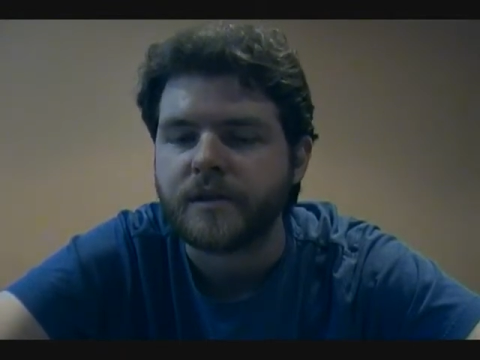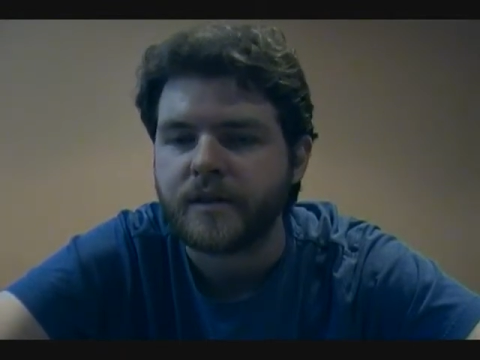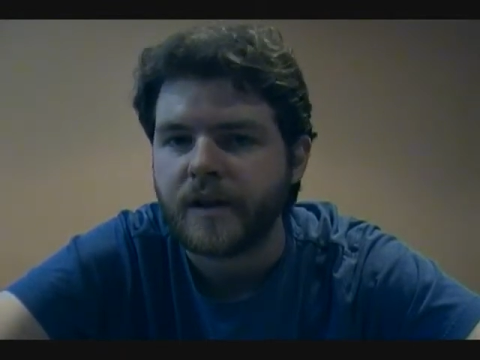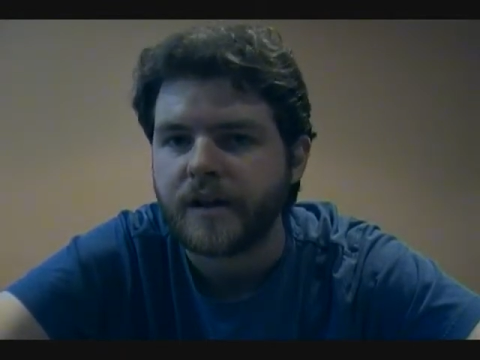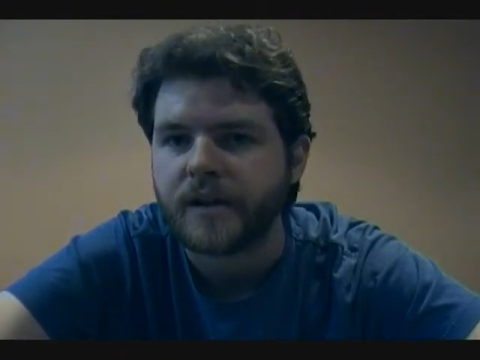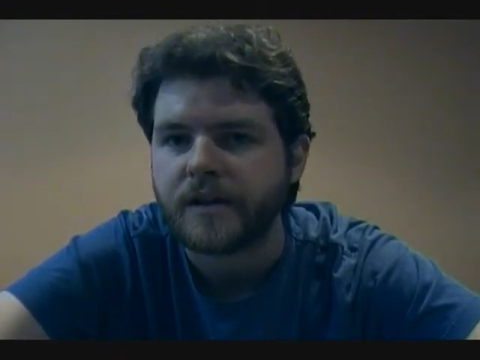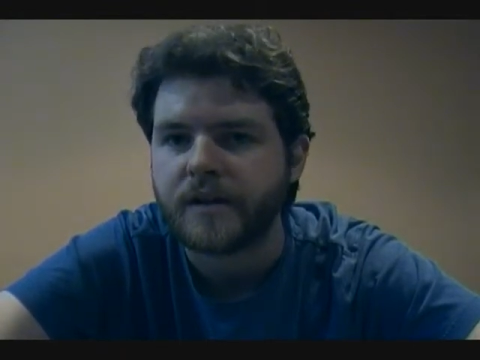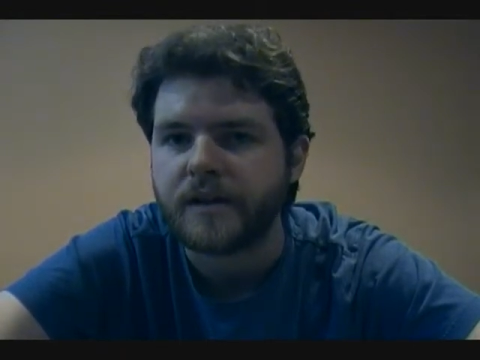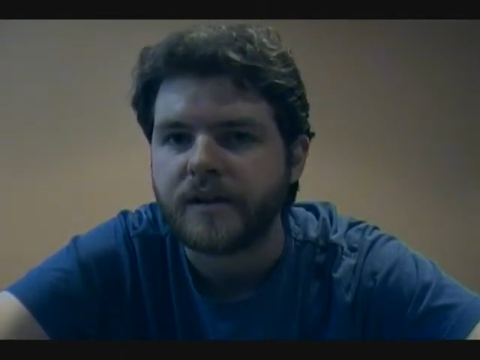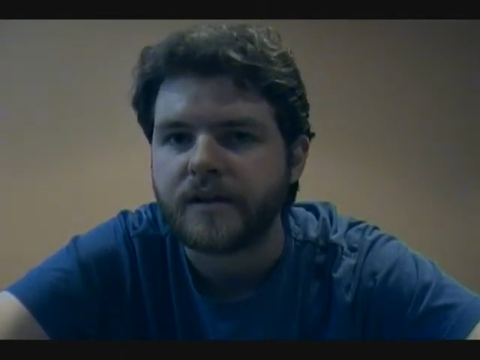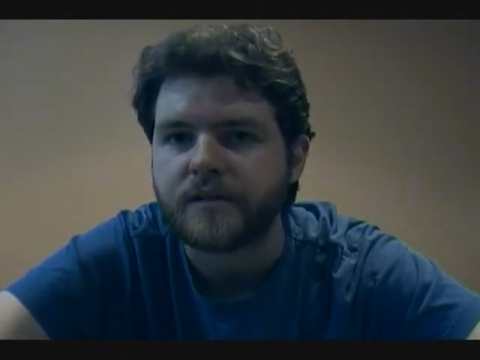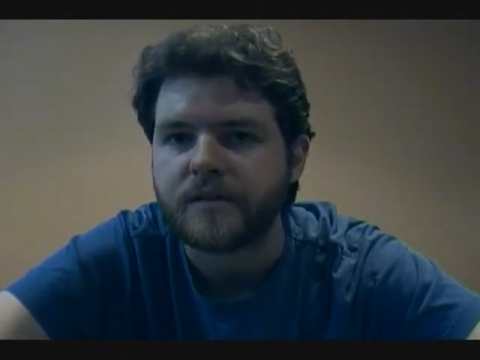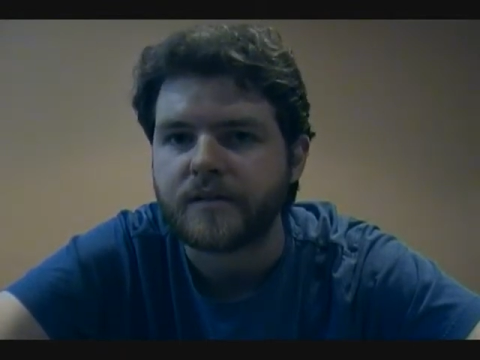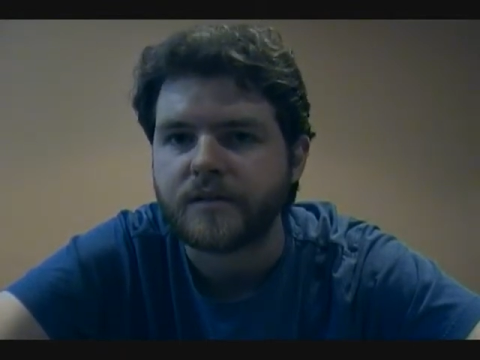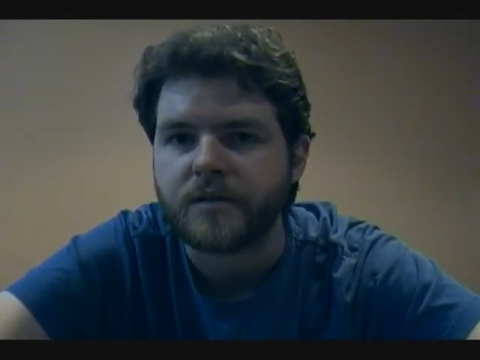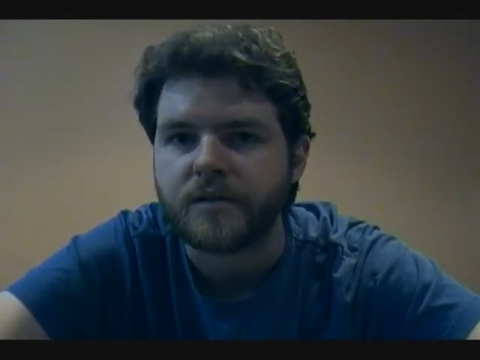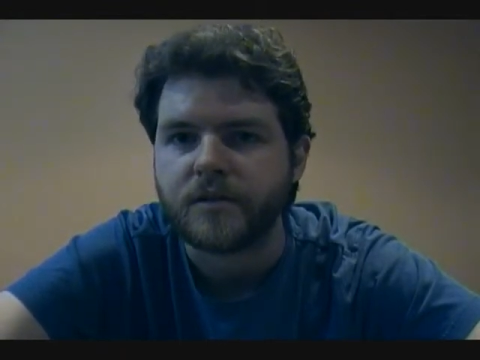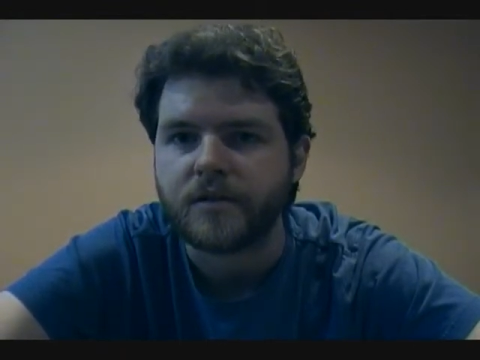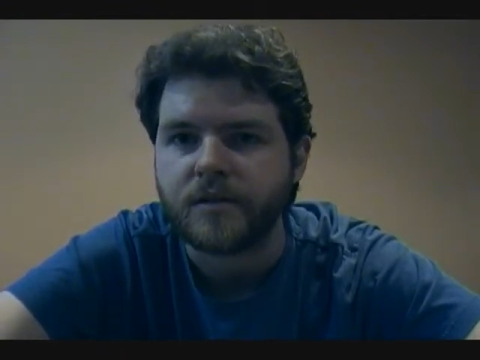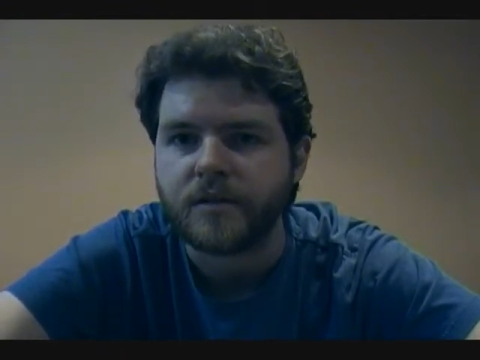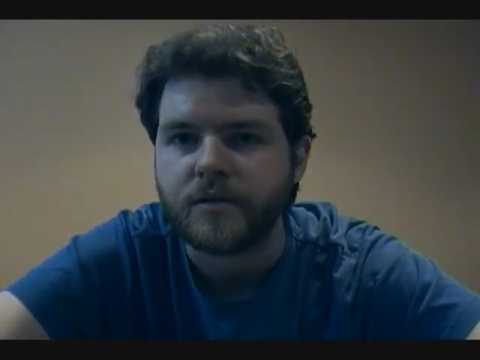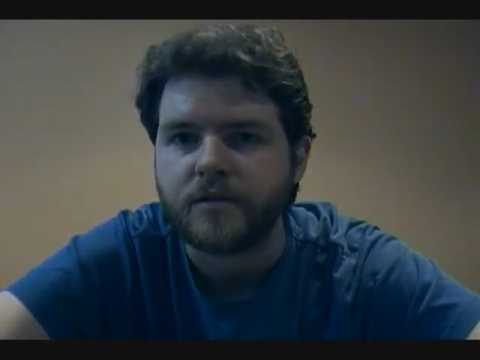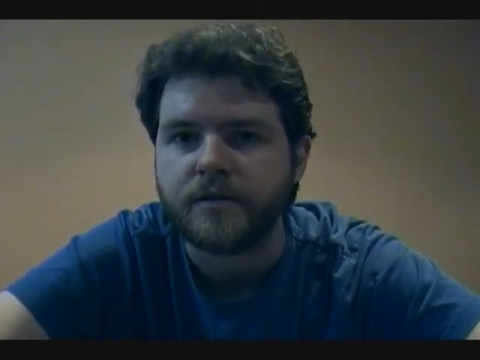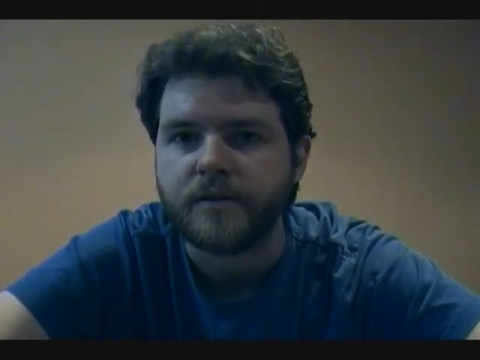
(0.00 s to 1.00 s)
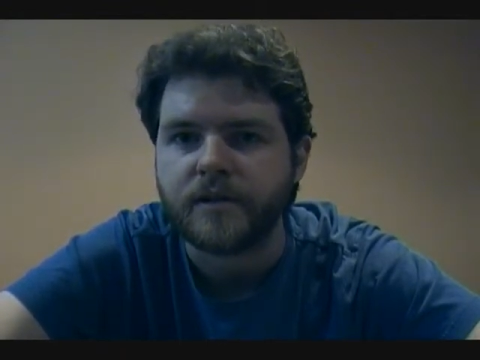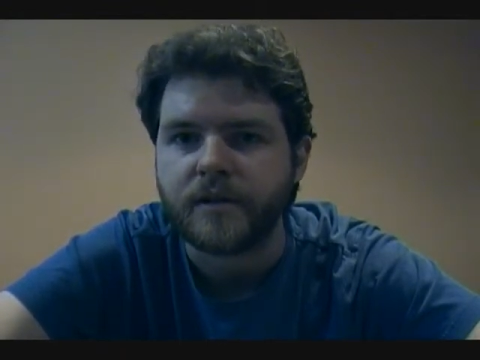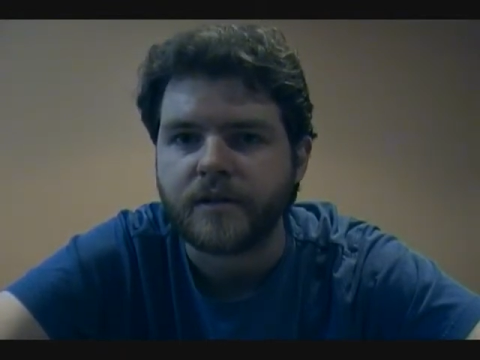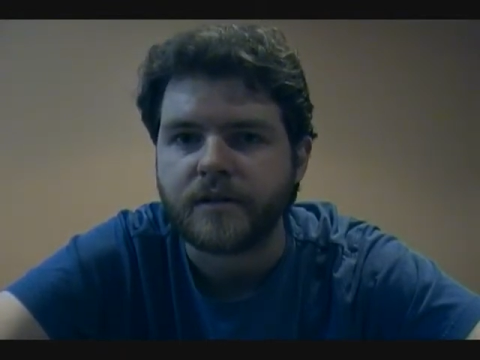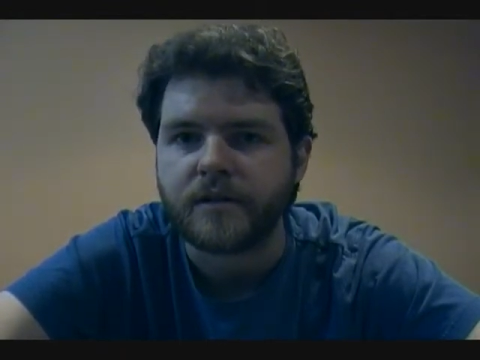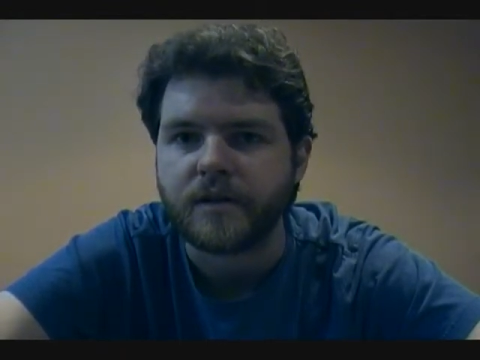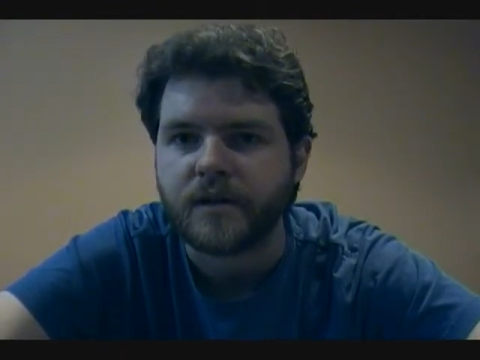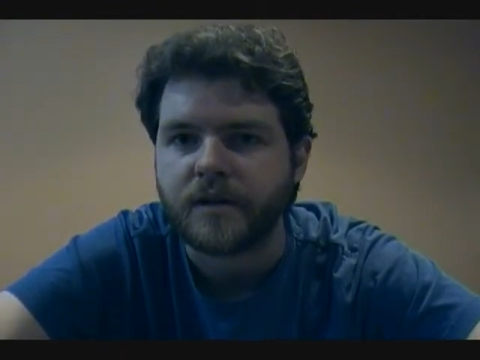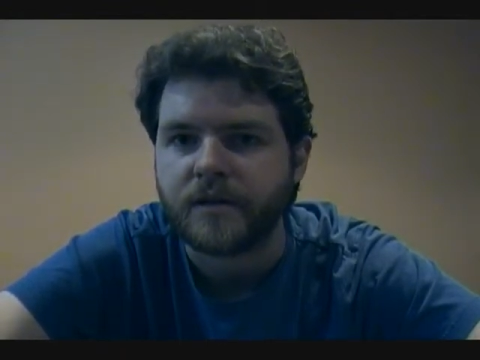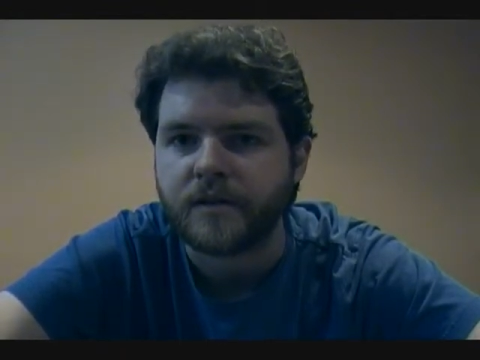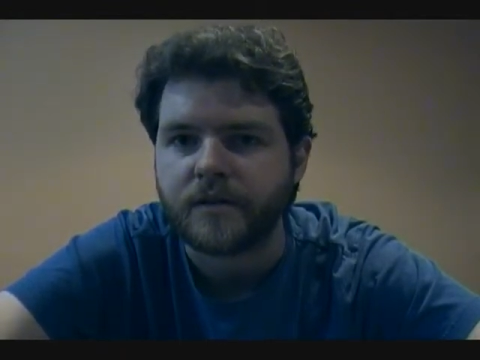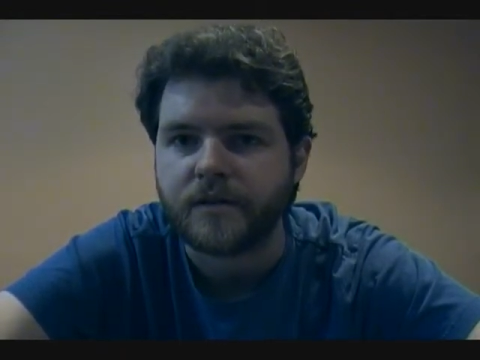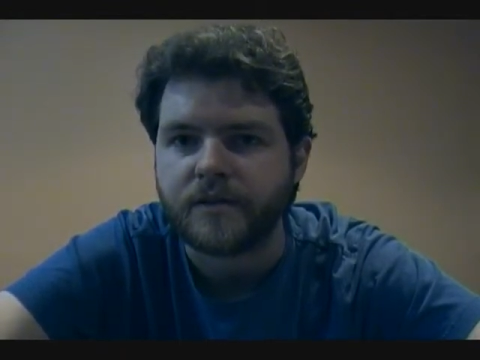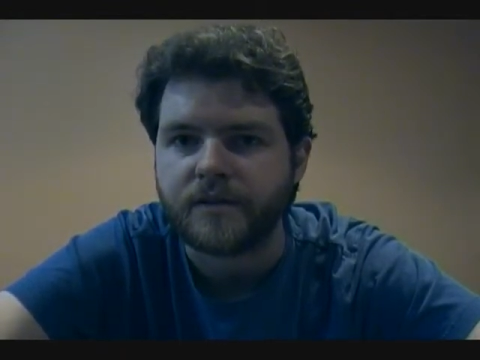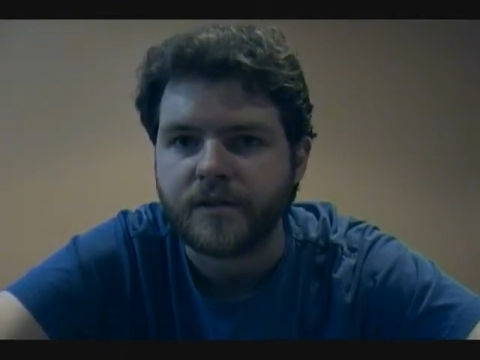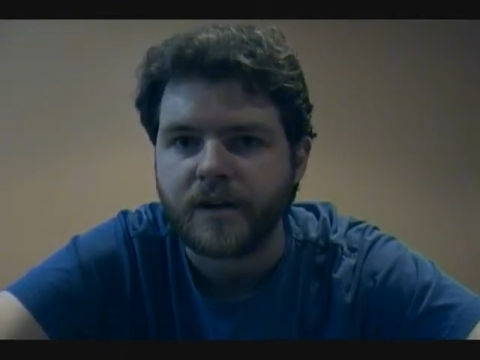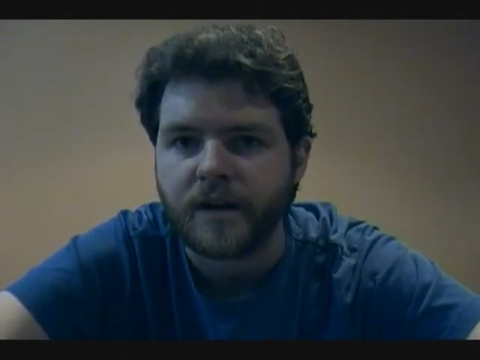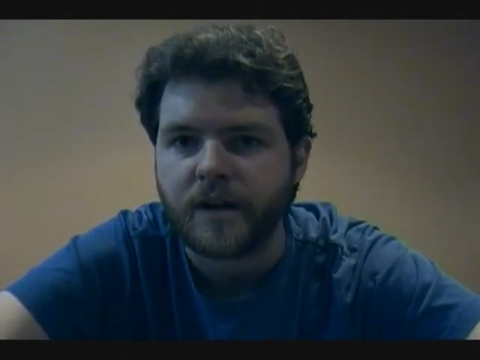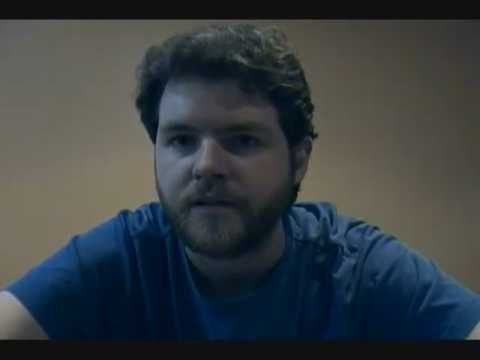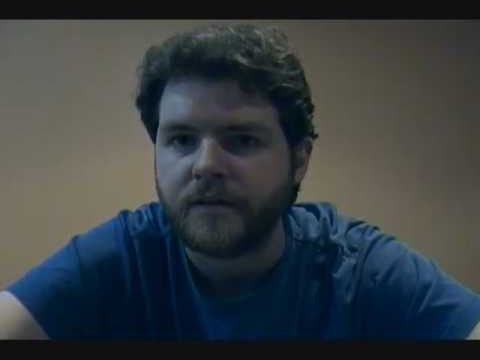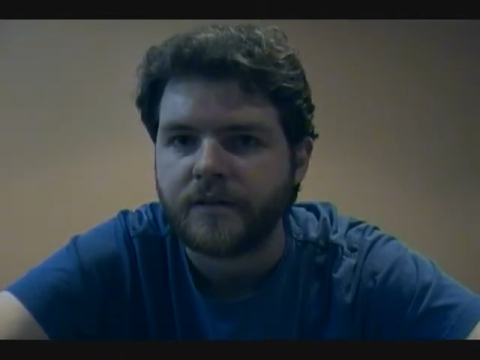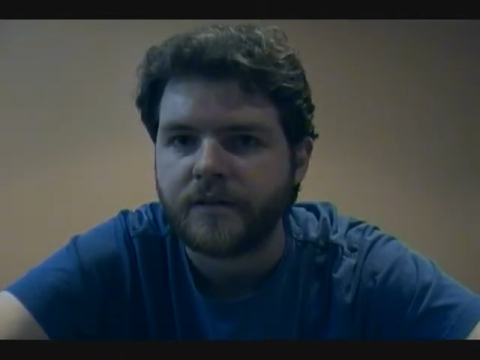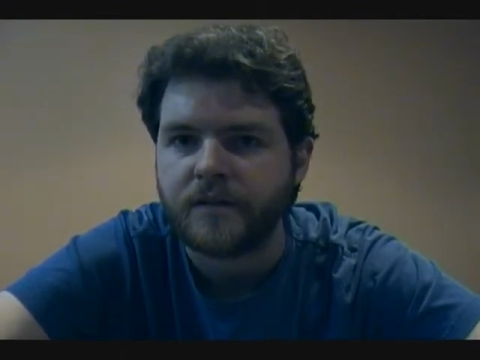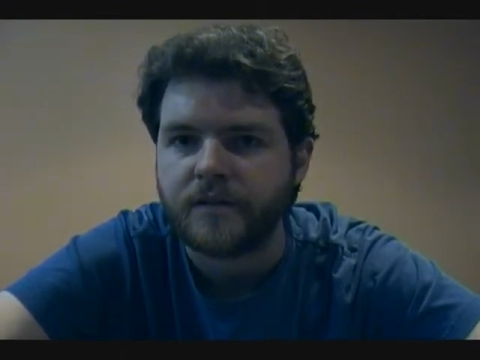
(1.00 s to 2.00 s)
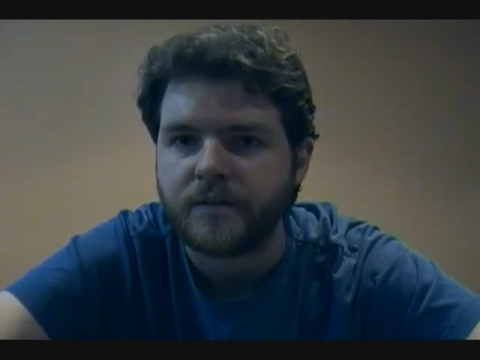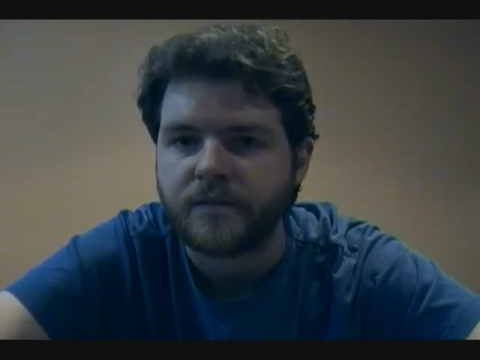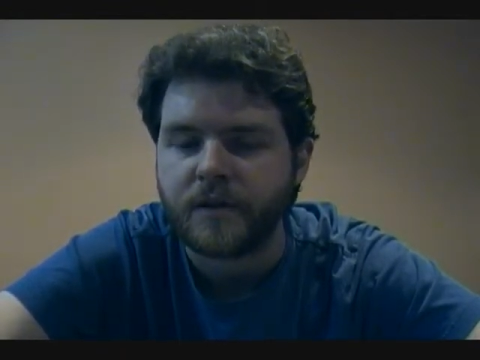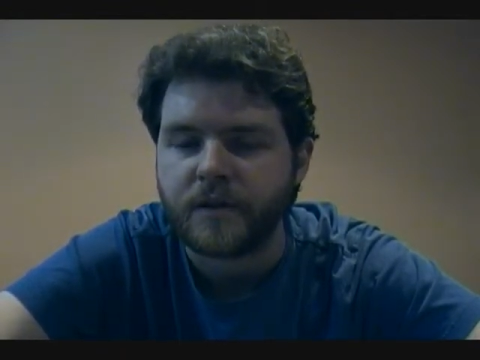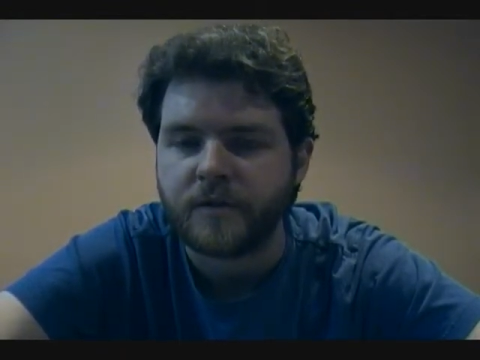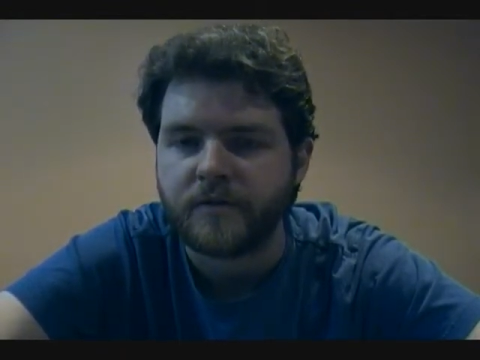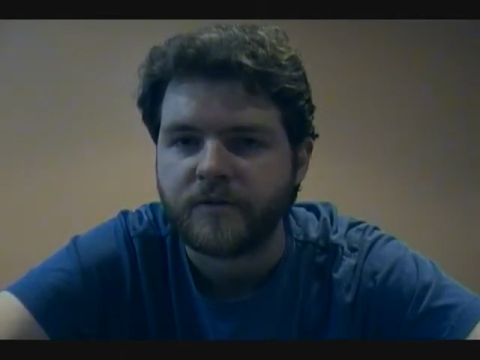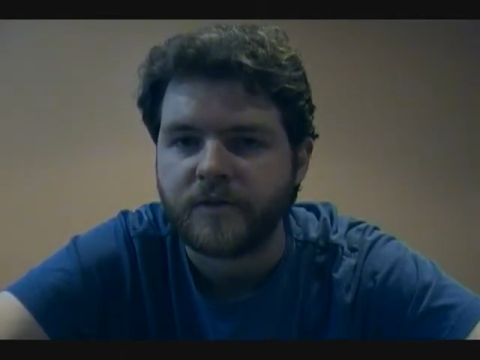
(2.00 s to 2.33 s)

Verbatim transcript: techniques that they're using to understand these